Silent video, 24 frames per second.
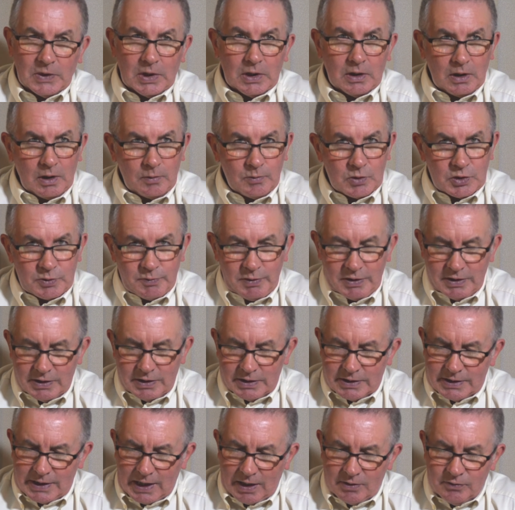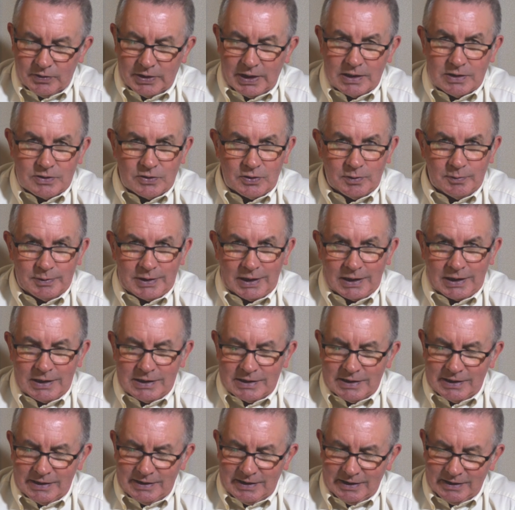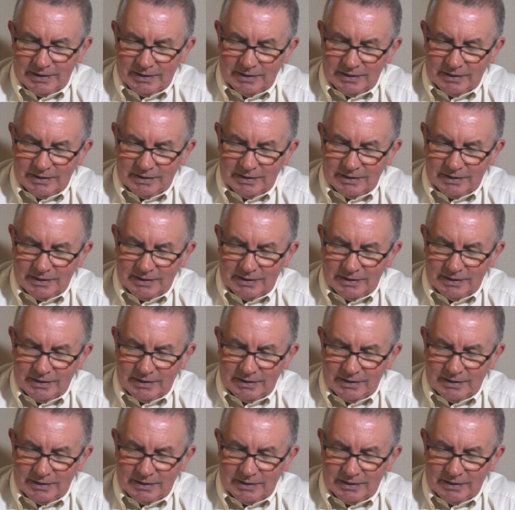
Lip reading: That must be the sound data updated.